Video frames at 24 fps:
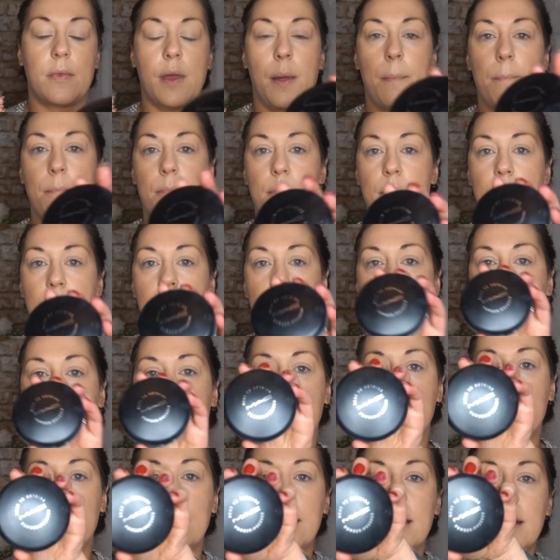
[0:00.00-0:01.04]

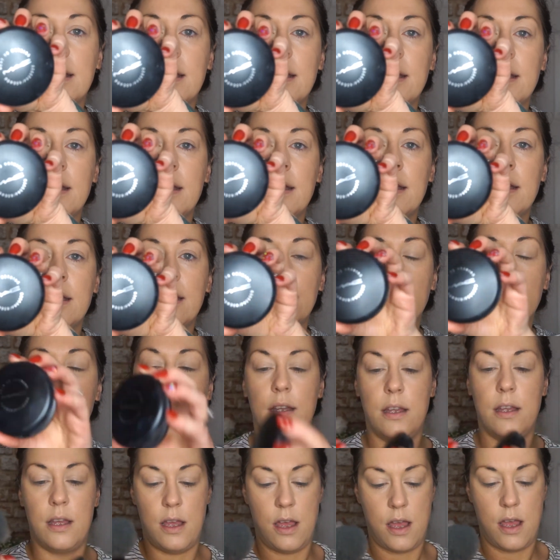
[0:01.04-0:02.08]
MAC,
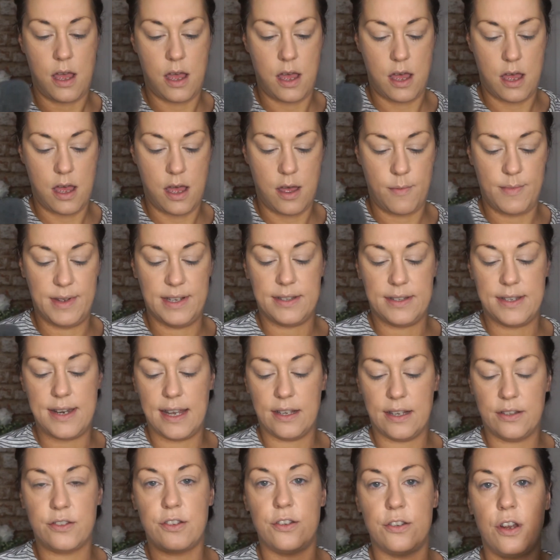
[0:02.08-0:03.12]
it's
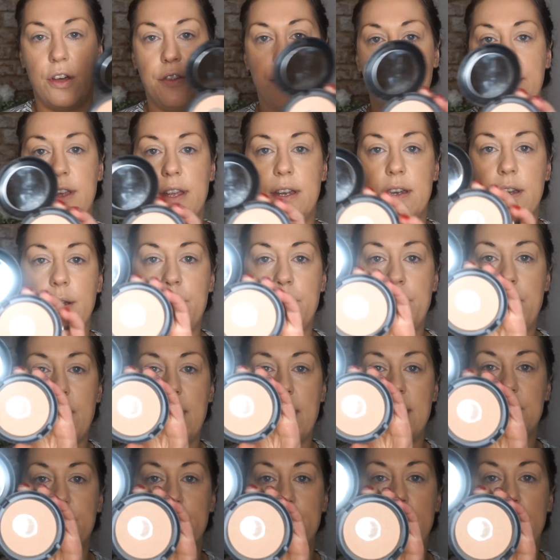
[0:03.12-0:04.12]
next to nothing pressed